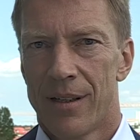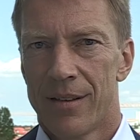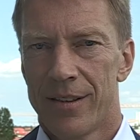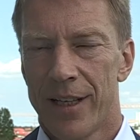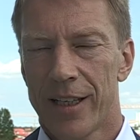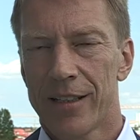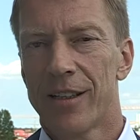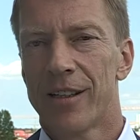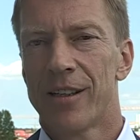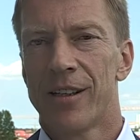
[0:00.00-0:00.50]

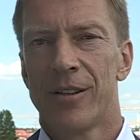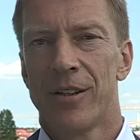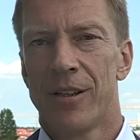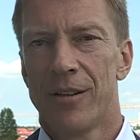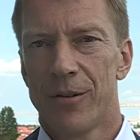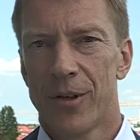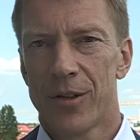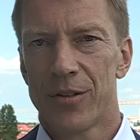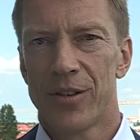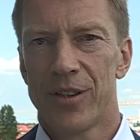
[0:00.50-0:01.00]
Technical
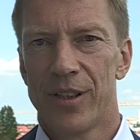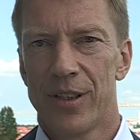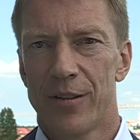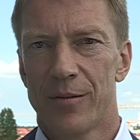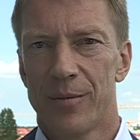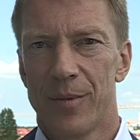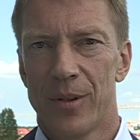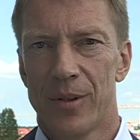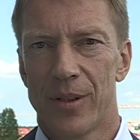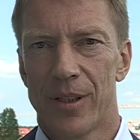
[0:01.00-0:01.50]
University of
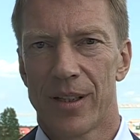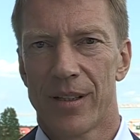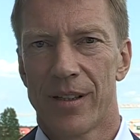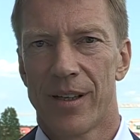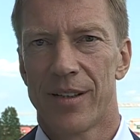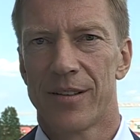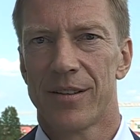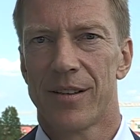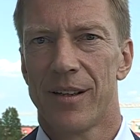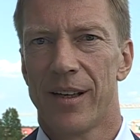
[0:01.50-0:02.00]
Munich
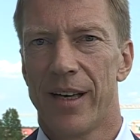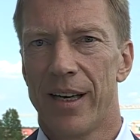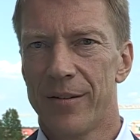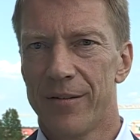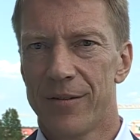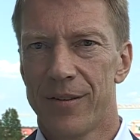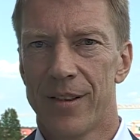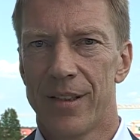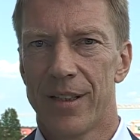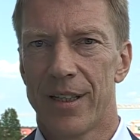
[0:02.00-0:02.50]
has a
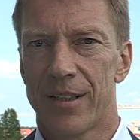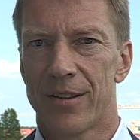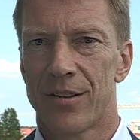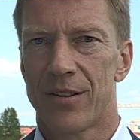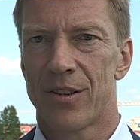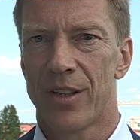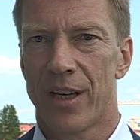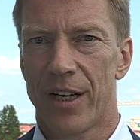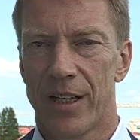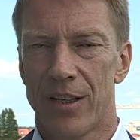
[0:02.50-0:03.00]
lively
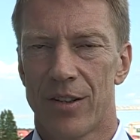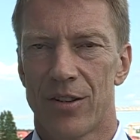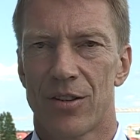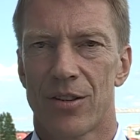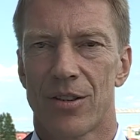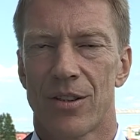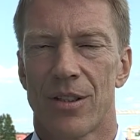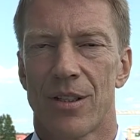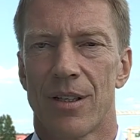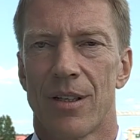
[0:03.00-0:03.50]

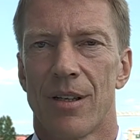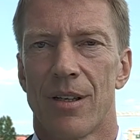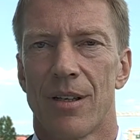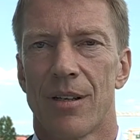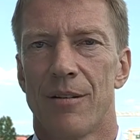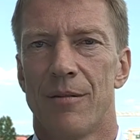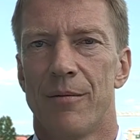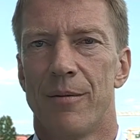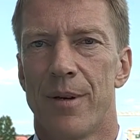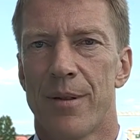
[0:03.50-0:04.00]
exchange
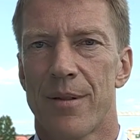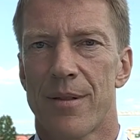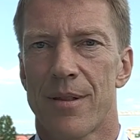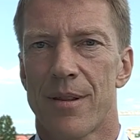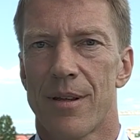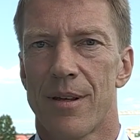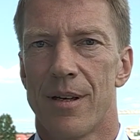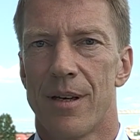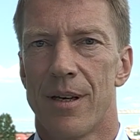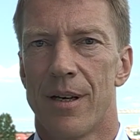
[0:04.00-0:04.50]
with
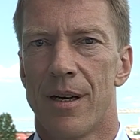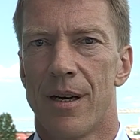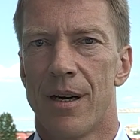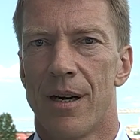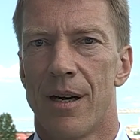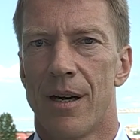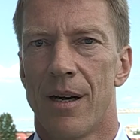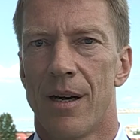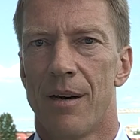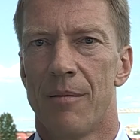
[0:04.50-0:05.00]

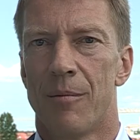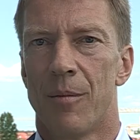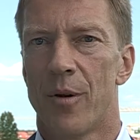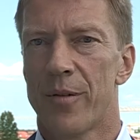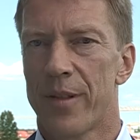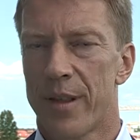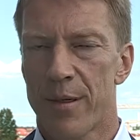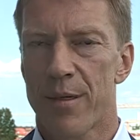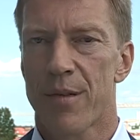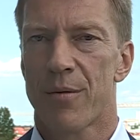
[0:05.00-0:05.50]
more
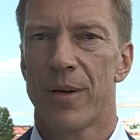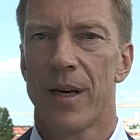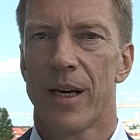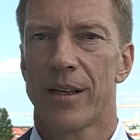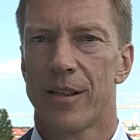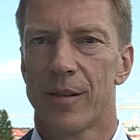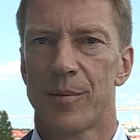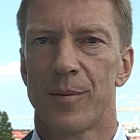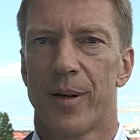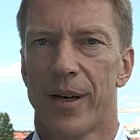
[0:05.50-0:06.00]
than
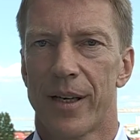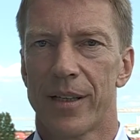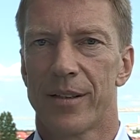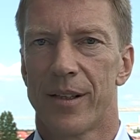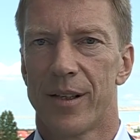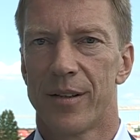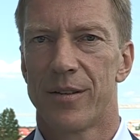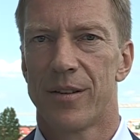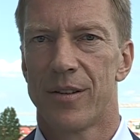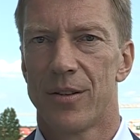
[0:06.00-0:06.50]
300 partner
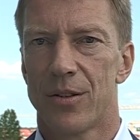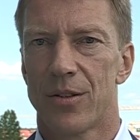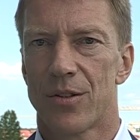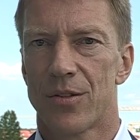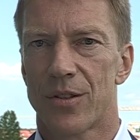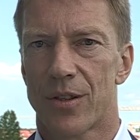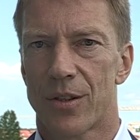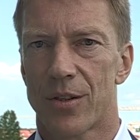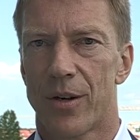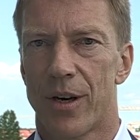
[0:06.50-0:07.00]

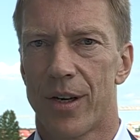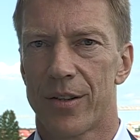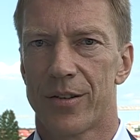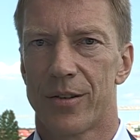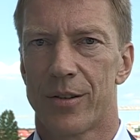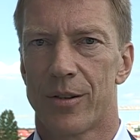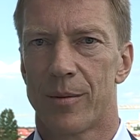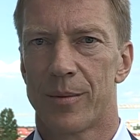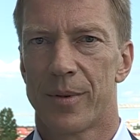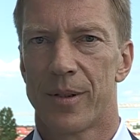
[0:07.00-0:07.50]
institutions across
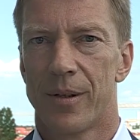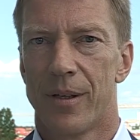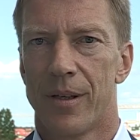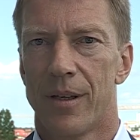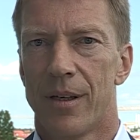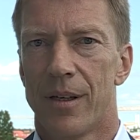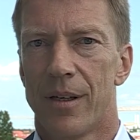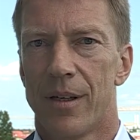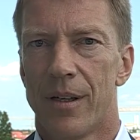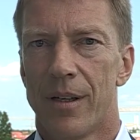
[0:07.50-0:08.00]
Europe.
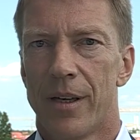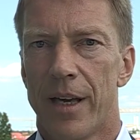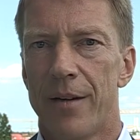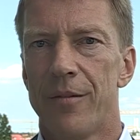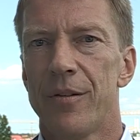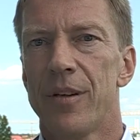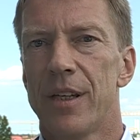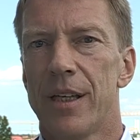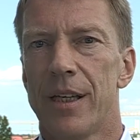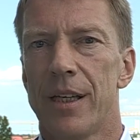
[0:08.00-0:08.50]

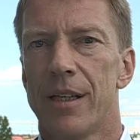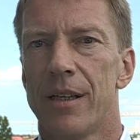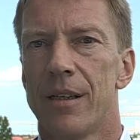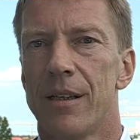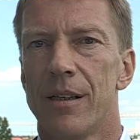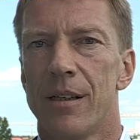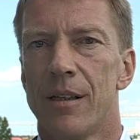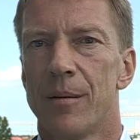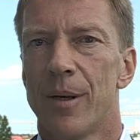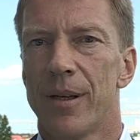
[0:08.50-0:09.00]
Every year,
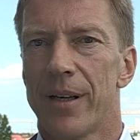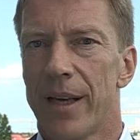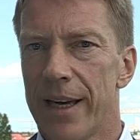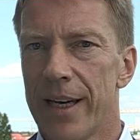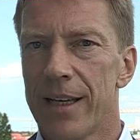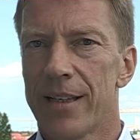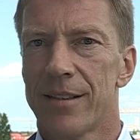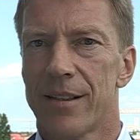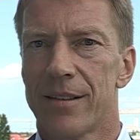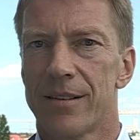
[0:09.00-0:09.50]
about
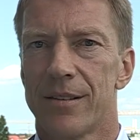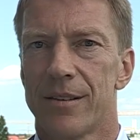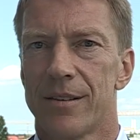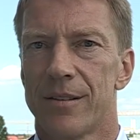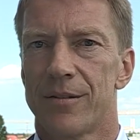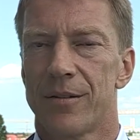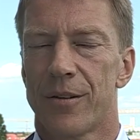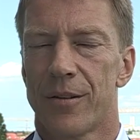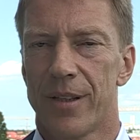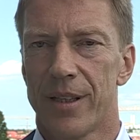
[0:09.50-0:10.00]

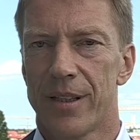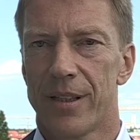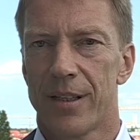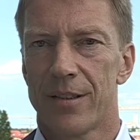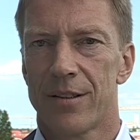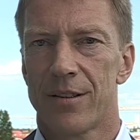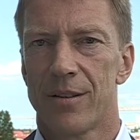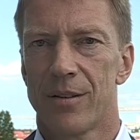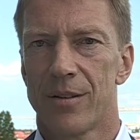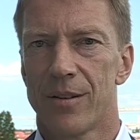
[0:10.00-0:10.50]
800 foreign
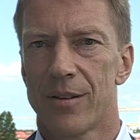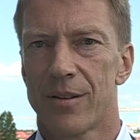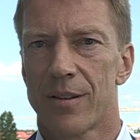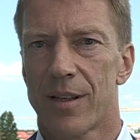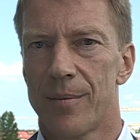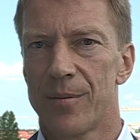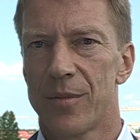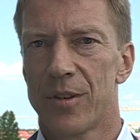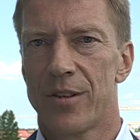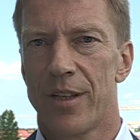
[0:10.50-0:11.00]
guest students
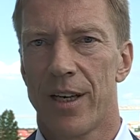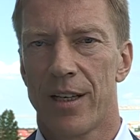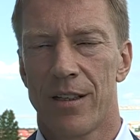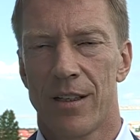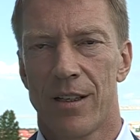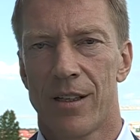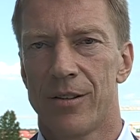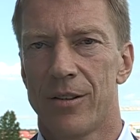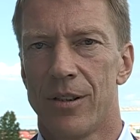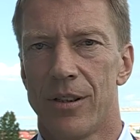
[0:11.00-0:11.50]
come to
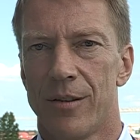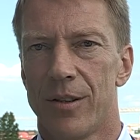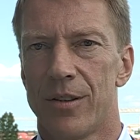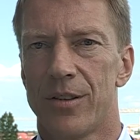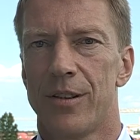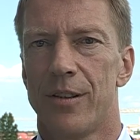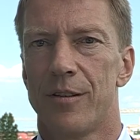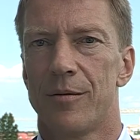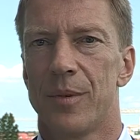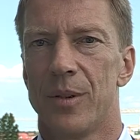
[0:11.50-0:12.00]
Technical
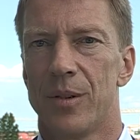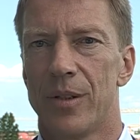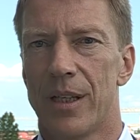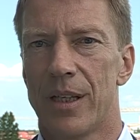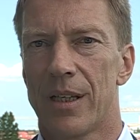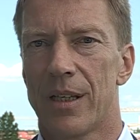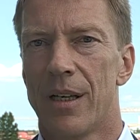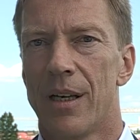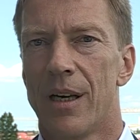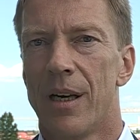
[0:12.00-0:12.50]
University of
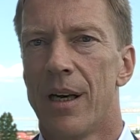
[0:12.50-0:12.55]
Munich,